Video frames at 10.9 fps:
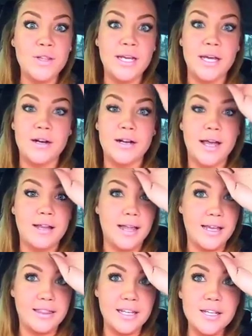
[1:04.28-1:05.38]
the internet.
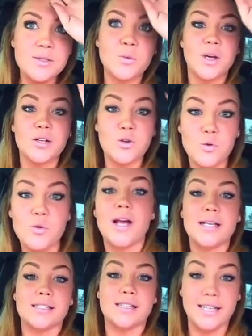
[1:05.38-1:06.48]
Like, things went
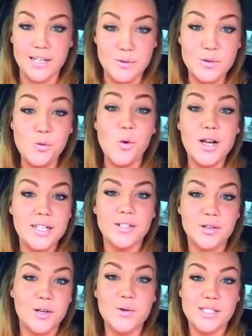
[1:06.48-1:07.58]
crazy. And it was 1
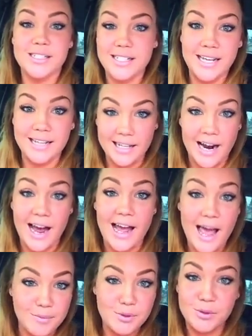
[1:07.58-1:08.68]
year ago today that I
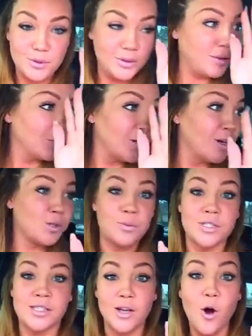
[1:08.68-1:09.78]
absolutely
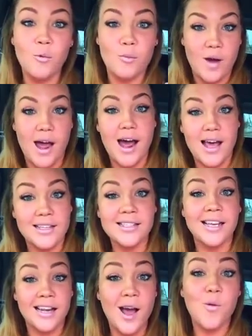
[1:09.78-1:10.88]
100% opened my eyes
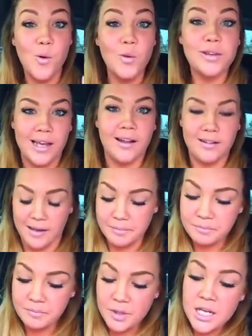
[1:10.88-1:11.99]
and I woke the hell up.
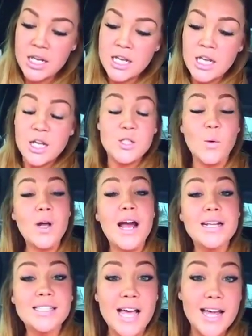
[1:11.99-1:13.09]
So what
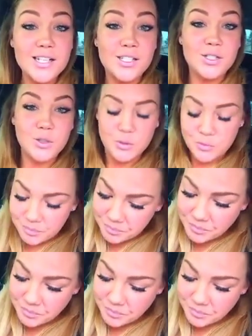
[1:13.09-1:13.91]
I decided to do